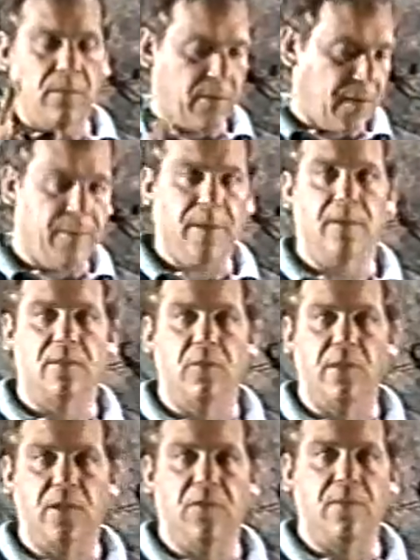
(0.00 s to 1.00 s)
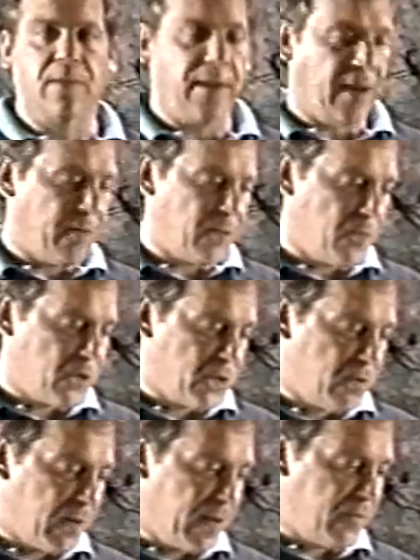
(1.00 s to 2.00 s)
a minute. Don't get to it right now. There's more
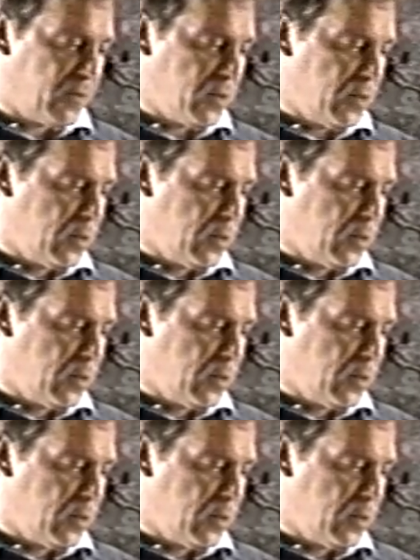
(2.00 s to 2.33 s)
show left.